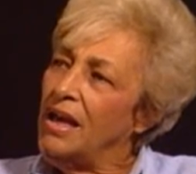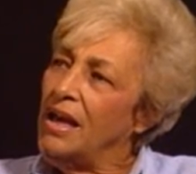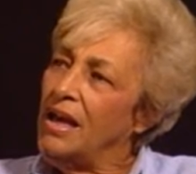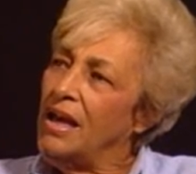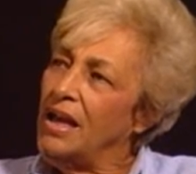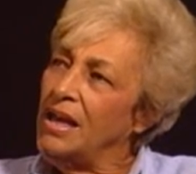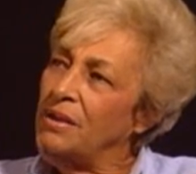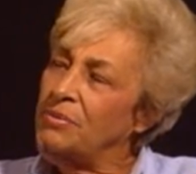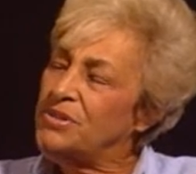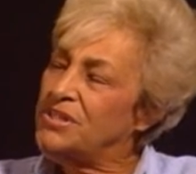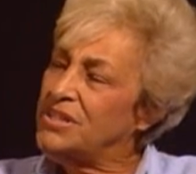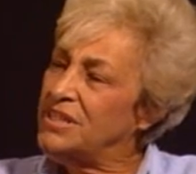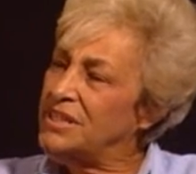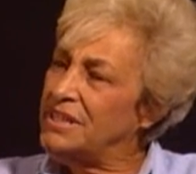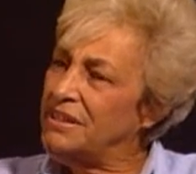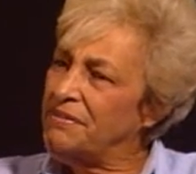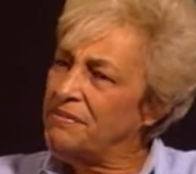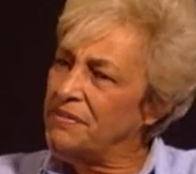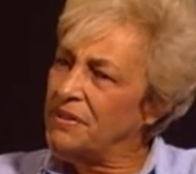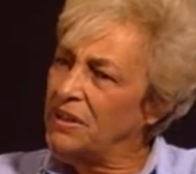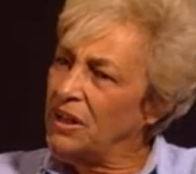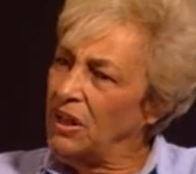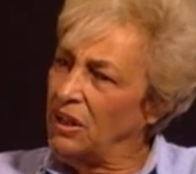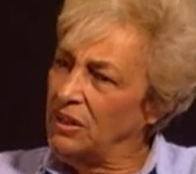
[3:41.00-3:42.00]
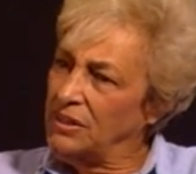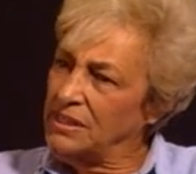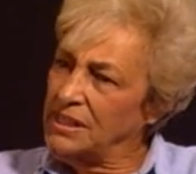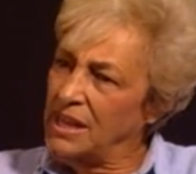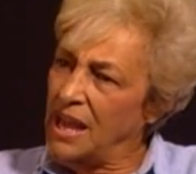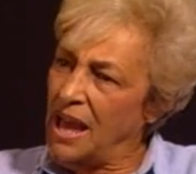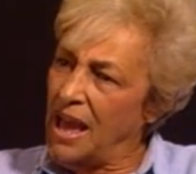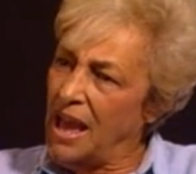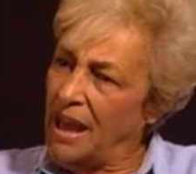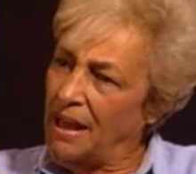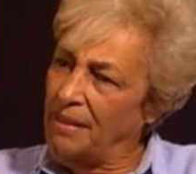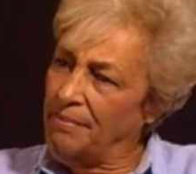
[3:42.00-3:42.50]
It was a difficult
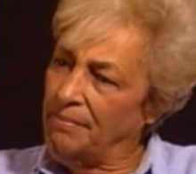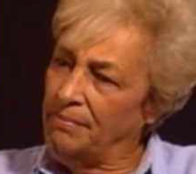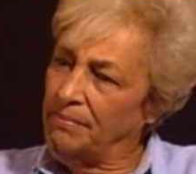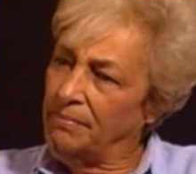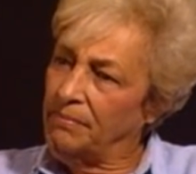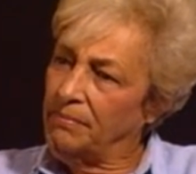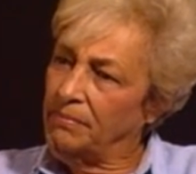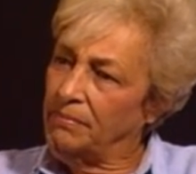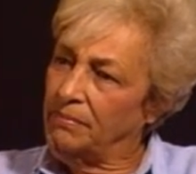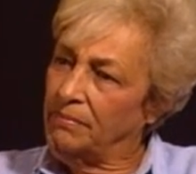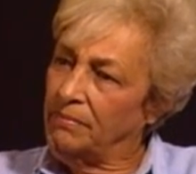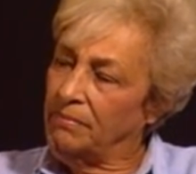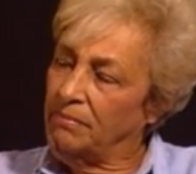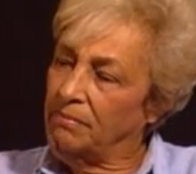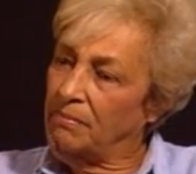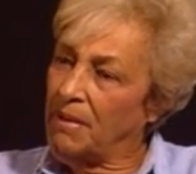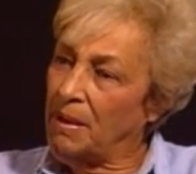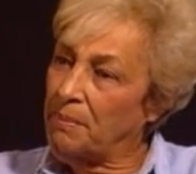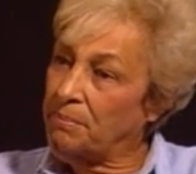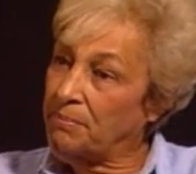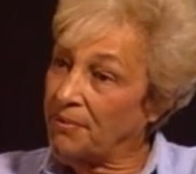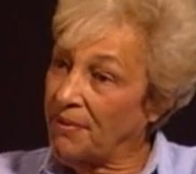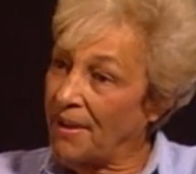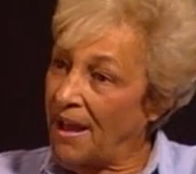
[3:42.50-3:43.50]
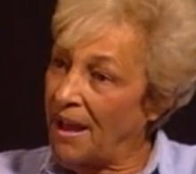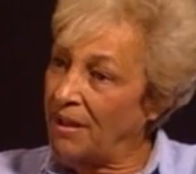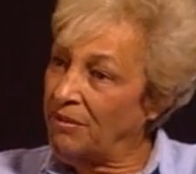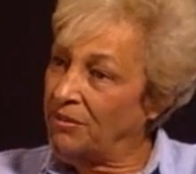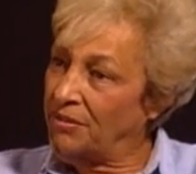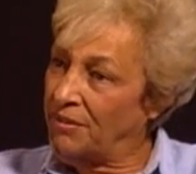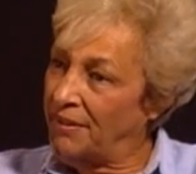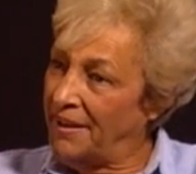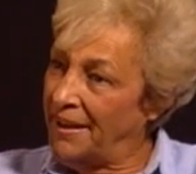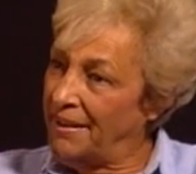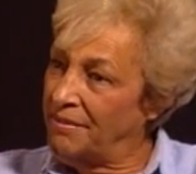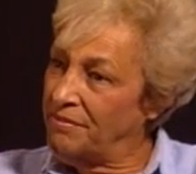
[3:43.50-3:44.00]
time. My proud
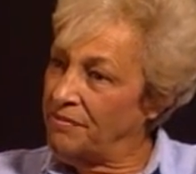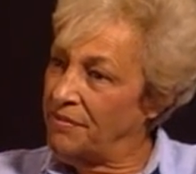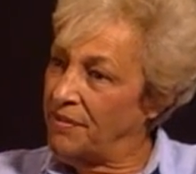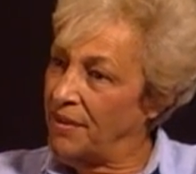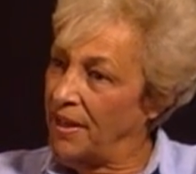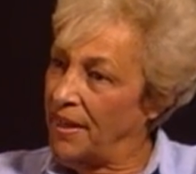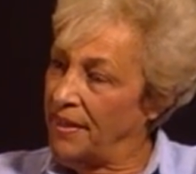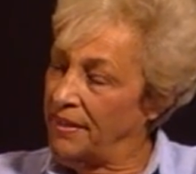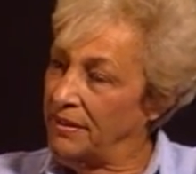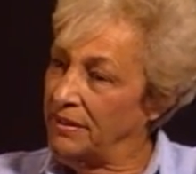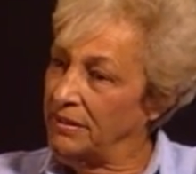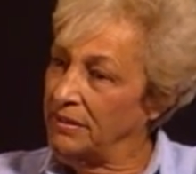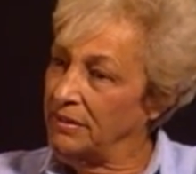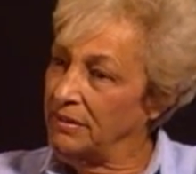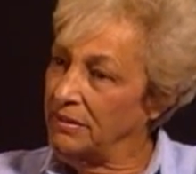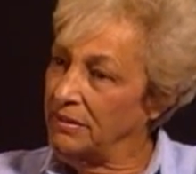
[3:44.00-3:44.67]
grandfather.